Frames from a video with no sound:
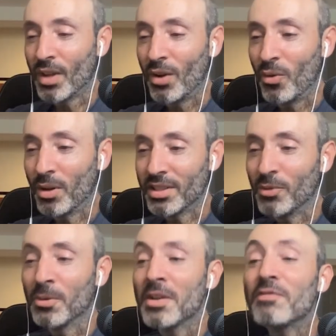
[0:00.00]
or to
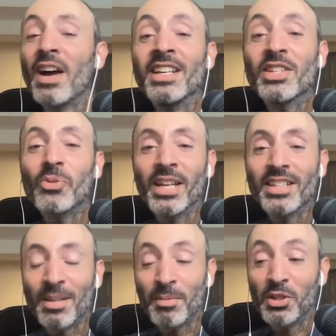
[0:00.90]
find his way into
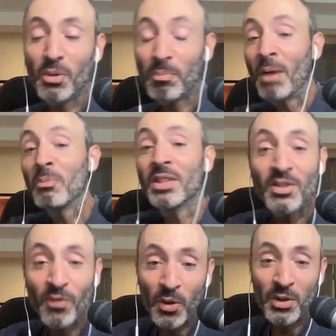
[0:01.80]
something new. The problem with this
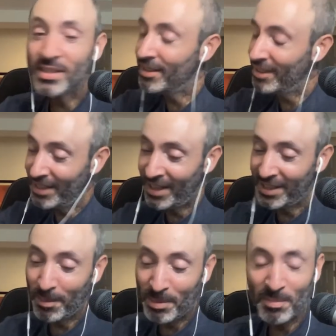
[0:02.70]
phone is it it ended
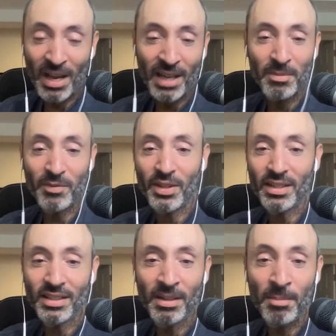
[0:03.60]
up at the bottom of the
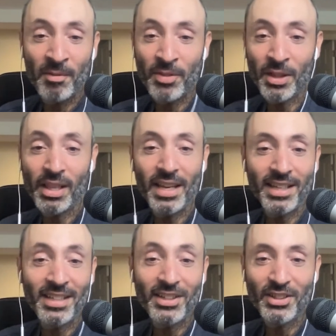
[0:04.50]
above the lake.
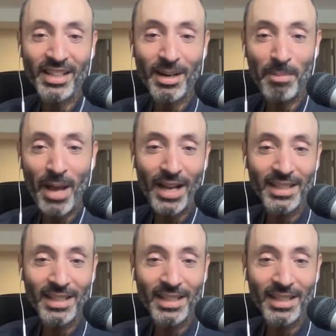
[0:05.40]
He couldn't get it back.